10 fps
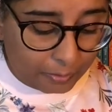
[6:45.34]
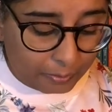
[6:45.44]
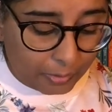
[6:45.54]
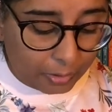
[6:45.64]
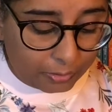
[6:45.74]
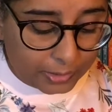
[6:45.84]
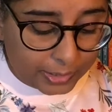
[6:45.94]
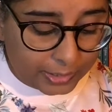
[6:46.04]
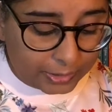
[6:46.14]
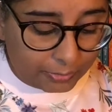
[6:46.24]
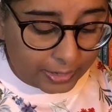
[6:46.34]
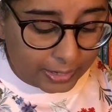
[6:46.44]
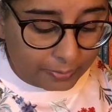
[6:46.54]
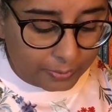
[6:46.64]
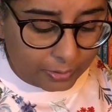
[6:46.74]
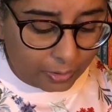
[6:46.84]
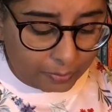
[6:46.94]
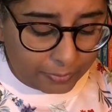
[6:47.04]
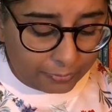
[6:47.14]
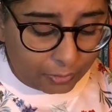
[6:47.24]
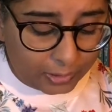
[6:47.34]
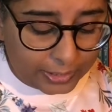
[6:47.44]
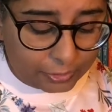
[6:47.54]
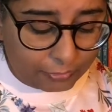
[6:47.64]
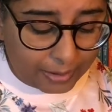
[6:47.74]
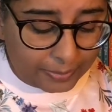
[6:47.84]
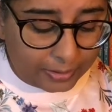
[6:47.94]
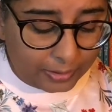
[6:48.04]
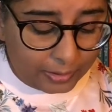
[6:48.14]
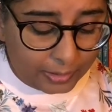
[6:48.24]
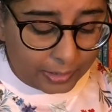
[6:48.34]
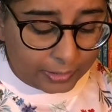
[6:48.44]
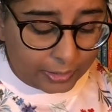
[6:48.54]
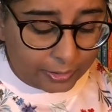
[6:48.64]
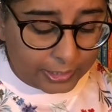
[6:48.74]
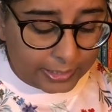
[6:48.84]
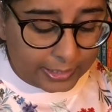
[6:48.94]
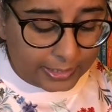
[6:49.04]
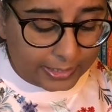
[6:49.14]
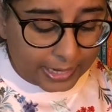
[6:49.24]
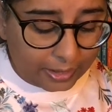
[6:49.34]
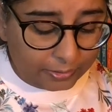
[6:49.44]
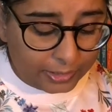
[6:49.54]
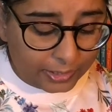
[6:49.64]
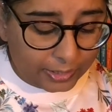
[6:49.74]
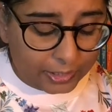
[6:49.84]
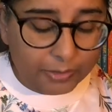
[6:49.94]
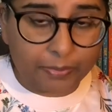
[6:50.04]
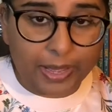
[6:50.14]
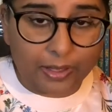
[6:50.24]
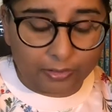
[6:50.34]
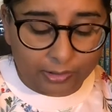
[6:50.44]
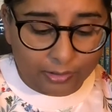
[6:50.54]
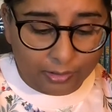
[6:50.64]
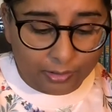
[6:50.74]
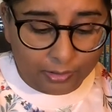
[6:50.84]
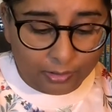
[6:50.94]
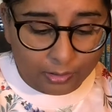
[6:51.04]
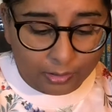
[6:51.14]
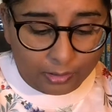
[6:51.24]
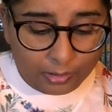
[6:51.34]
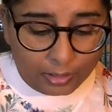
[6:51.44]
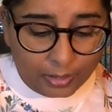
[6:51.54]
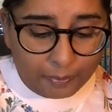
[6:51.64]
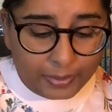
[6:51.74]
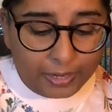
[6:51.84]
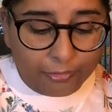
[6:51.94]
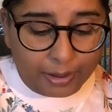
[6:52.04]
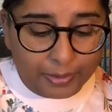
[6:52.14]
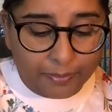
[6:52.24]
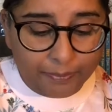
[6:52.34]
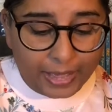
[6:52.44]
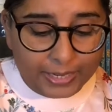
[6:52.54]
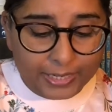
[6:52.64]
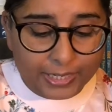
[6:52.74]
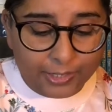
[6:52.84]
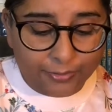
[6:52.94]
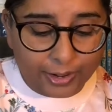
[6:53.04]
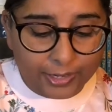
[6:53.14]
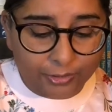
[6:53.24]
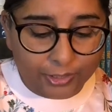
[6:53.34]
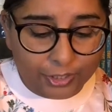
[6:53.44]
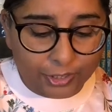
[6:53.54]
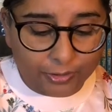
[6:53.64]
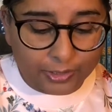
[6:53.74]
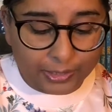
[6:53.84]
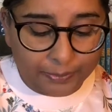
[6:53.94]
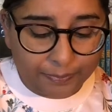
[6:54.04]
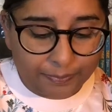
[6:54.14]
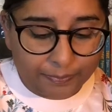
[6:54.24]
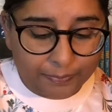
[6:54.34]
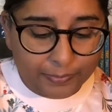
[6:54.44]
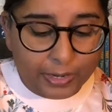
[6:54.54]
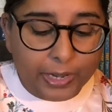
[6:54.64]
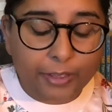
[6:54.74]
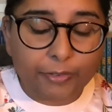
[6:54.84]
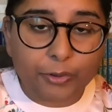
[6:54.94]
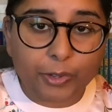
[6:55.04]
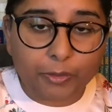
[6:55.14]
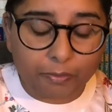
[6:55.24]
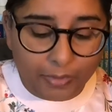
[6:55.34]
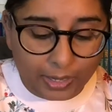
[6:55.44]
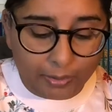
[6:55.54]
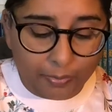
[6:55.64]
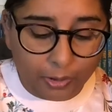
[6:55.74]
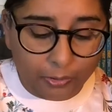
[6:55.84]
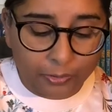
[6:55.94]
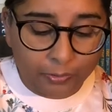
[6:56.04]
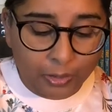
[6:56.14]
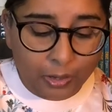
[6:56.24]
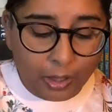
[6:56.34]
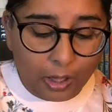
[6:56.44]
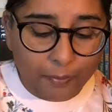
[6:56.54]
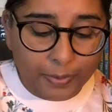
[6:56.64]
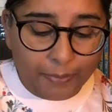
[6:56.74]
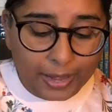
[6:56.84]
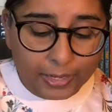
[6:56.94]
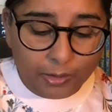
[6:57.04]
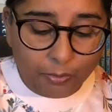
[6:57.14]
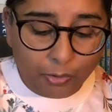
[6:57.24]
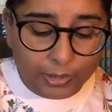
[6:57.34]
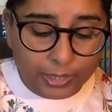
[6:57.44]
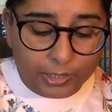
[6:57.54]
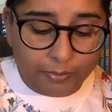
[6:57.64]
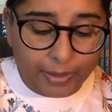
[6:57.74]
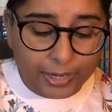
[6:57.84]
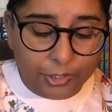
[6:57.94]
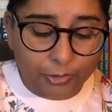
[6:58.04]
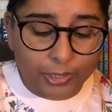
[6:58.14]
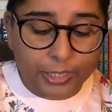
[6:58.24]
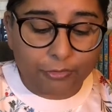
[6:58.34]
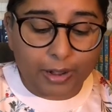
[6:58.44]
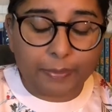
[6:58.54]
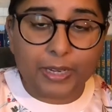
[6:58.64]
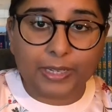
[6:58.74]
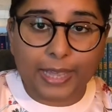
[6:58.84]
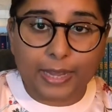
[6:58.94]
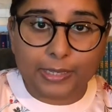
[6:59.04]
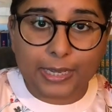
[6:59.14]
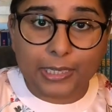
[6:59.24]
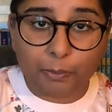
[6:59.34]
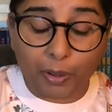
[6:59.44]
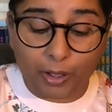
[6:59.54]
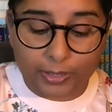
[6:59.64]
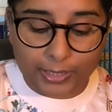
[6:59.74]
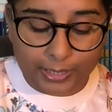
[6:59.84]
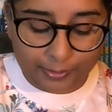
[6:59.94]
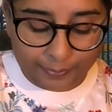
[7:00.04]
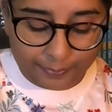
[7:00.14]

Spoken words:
Mole turned away, but not before Little Rabbit had noticed his downturned mouth. Big Rabbit patted his friend on the shoulder. Leave it with me, Mole. I'll be back in the morning to make sure Little Rabbit gets his party.